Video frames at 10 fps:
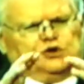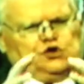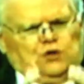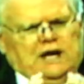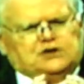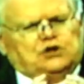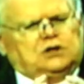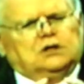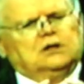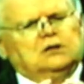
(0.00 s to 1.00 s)
the
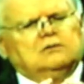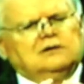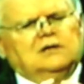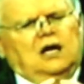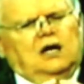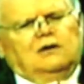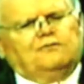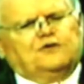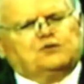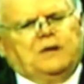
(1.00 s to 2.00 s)
tragedy
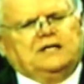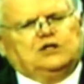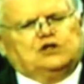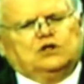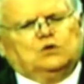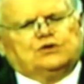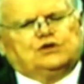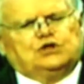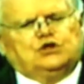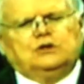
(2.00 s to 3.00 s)
of the Spanish
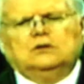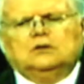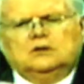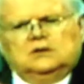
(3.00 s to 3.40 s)
Inquisition,